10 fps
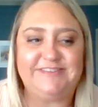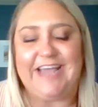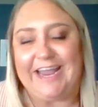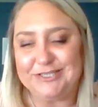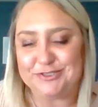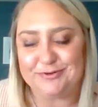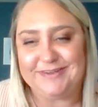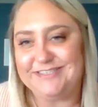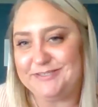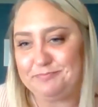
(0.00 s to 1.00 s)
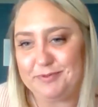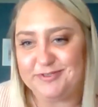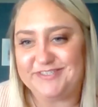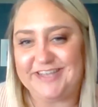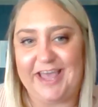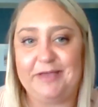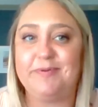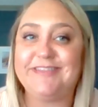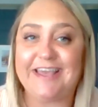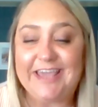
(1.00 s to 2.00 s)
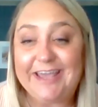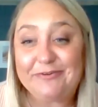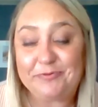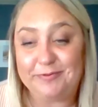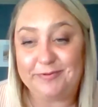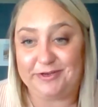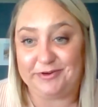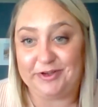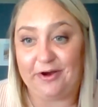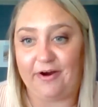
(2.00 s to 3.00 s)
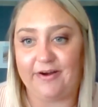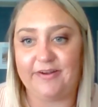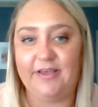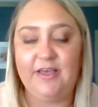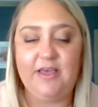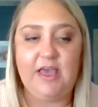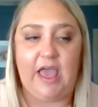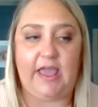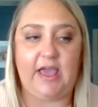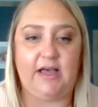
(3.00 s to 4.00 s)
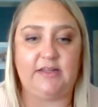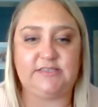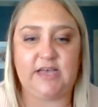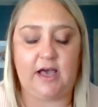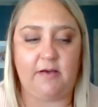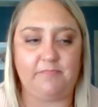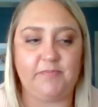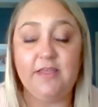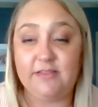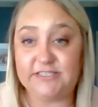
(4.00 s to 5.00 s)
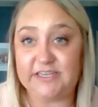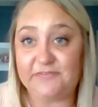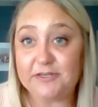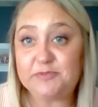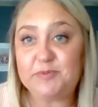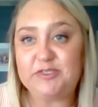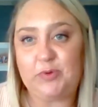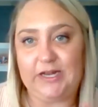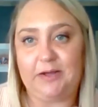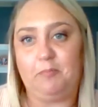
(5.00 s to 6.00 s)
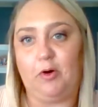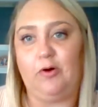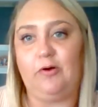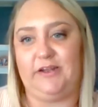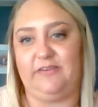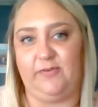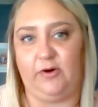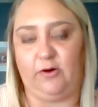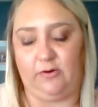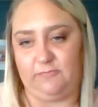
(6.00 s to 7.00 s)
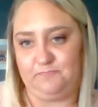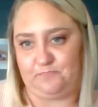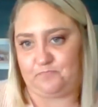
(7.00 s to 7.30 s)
dangerous per se, but they can ruin your yard. And the difference between a mole and a vole